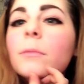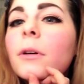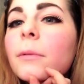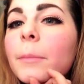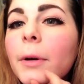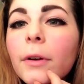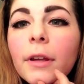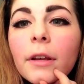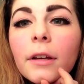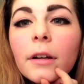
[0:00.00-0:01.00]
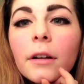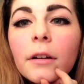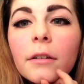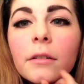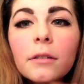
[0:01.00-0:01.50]
probably about here,
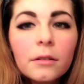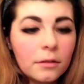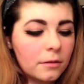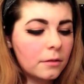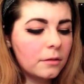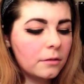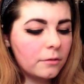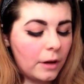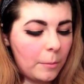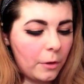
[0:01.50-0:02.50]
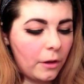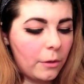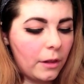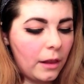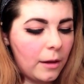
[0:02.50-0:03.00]
right below
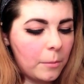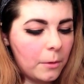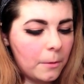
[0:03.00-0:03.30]
the lip.